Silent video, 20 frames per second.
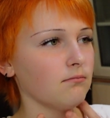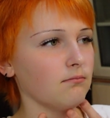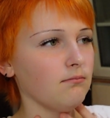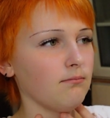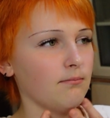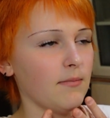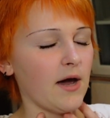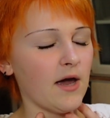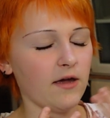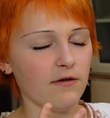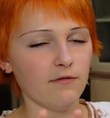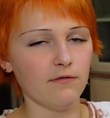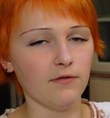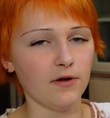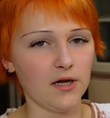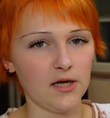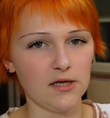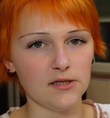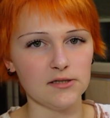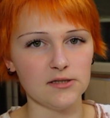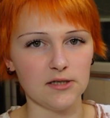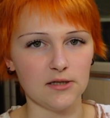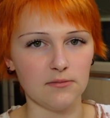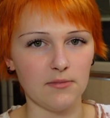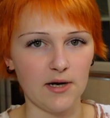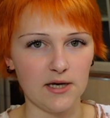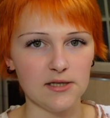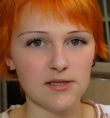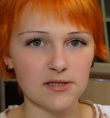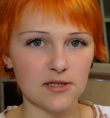my face and
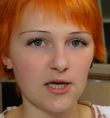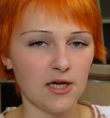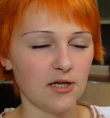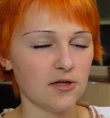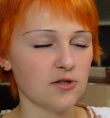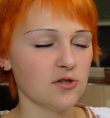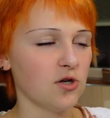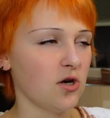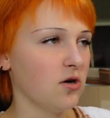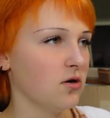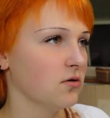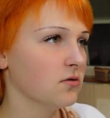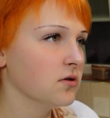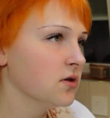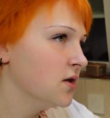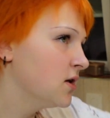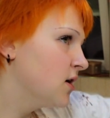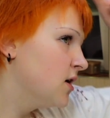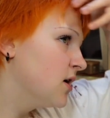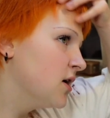my skin tone.